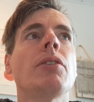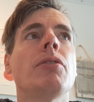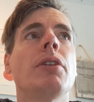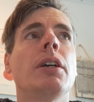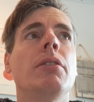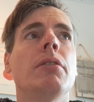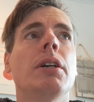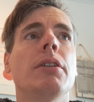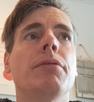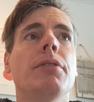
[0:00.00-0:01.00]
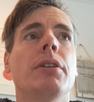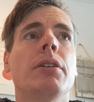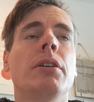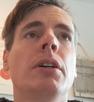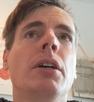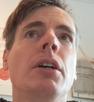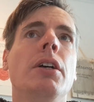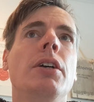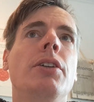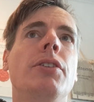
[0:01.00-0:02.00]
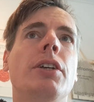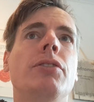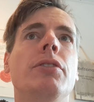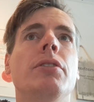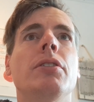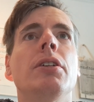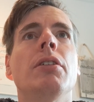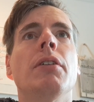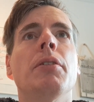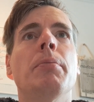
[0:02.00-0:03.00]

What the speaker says: So then you have 6 kilograms,